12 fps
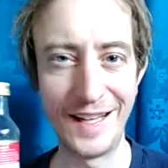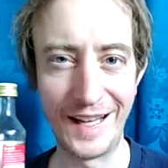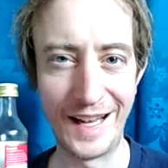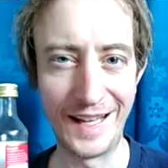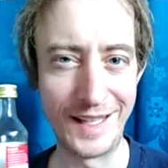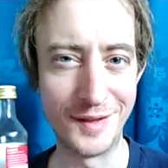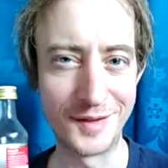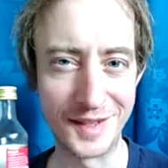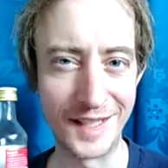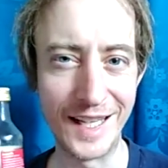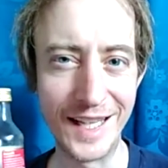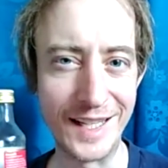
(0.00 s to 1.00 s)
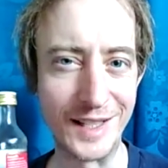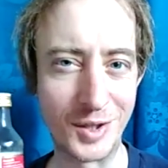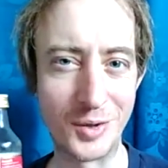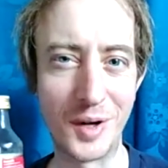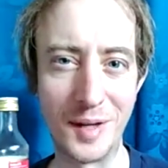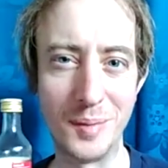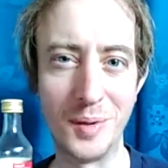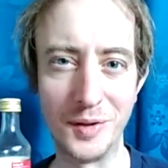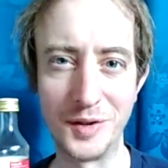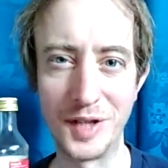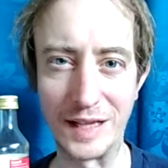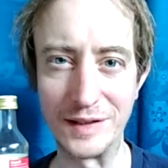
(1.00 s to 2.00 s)
It gives an incredible
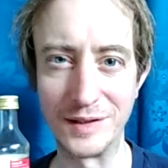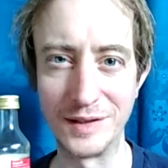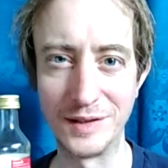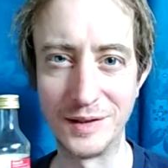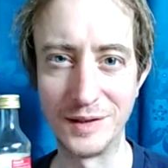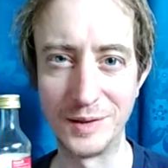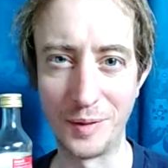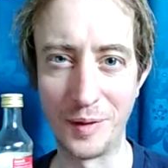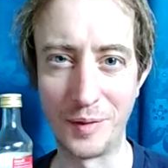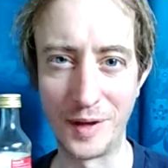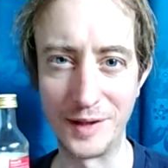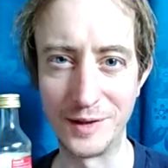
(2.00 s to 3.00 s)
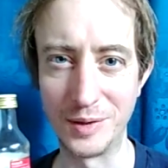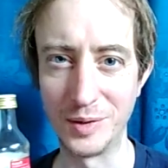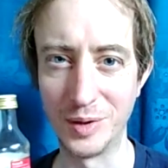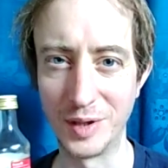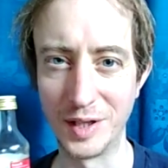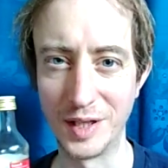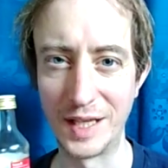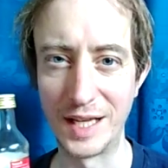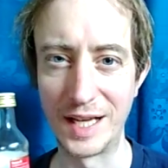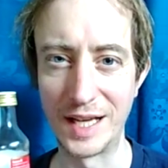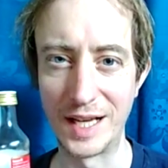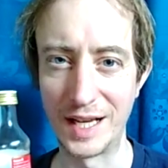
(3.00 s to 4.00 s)
taste to the things you cook.
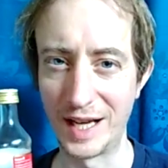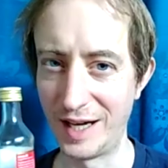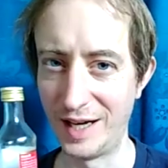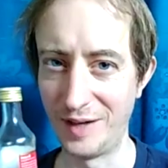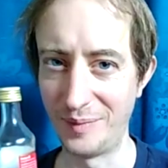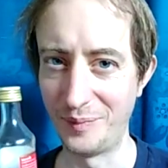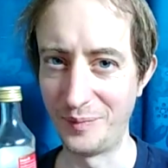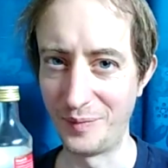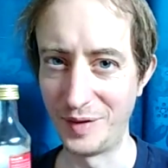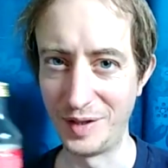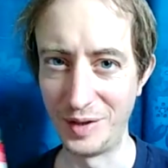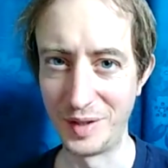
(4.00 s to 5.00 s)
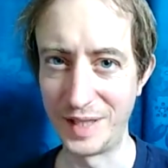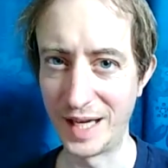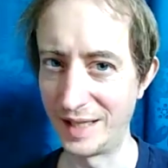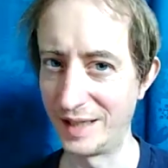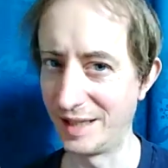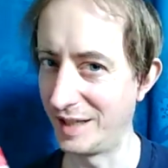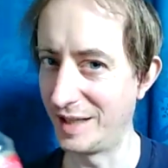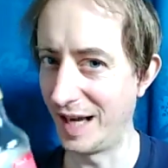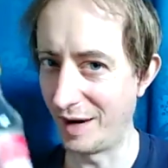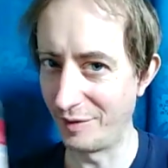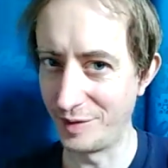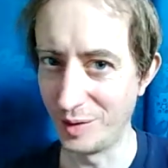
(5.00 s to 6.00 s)
You can
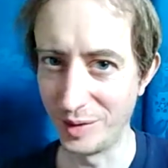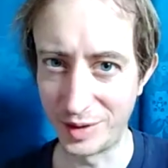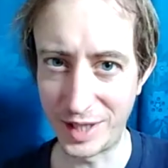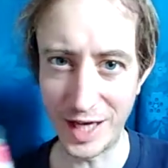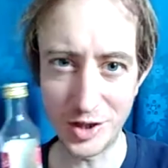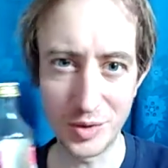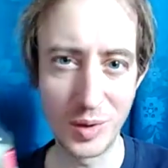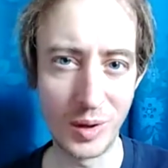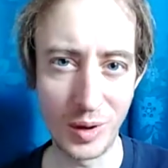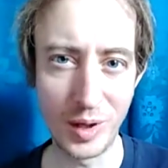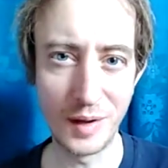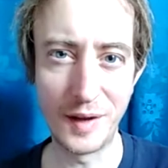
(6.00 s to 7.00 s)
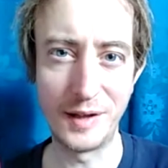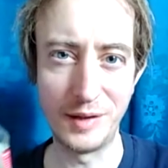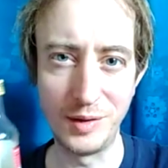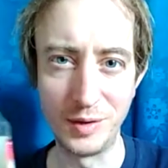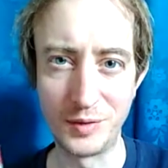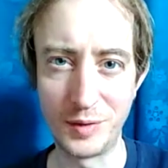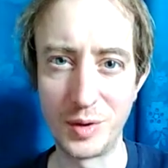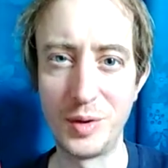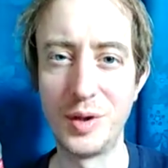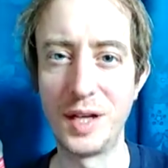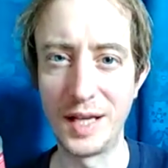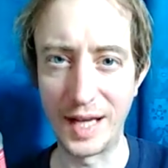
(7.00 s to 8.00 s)
have your casual oil that you use for
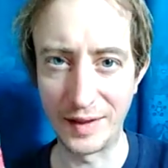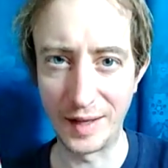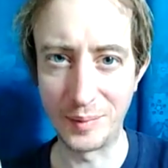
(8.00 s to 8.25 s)
cooking, and then